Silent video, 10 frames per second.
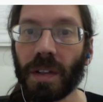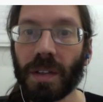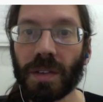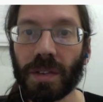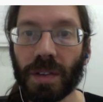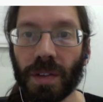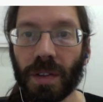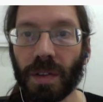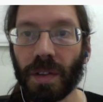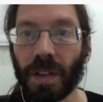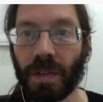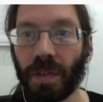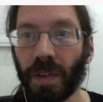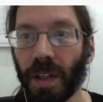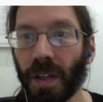So if
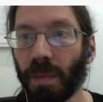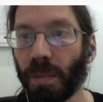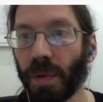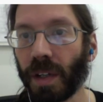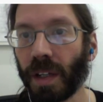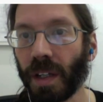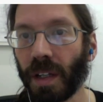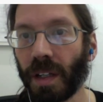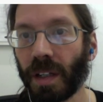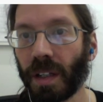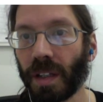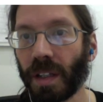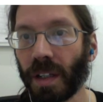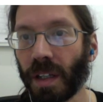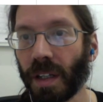we put in
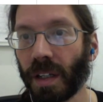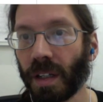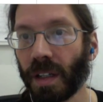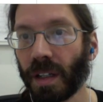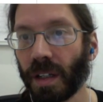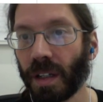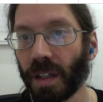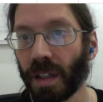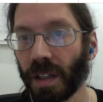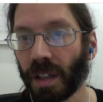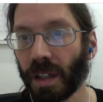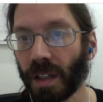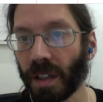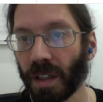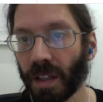the, uh,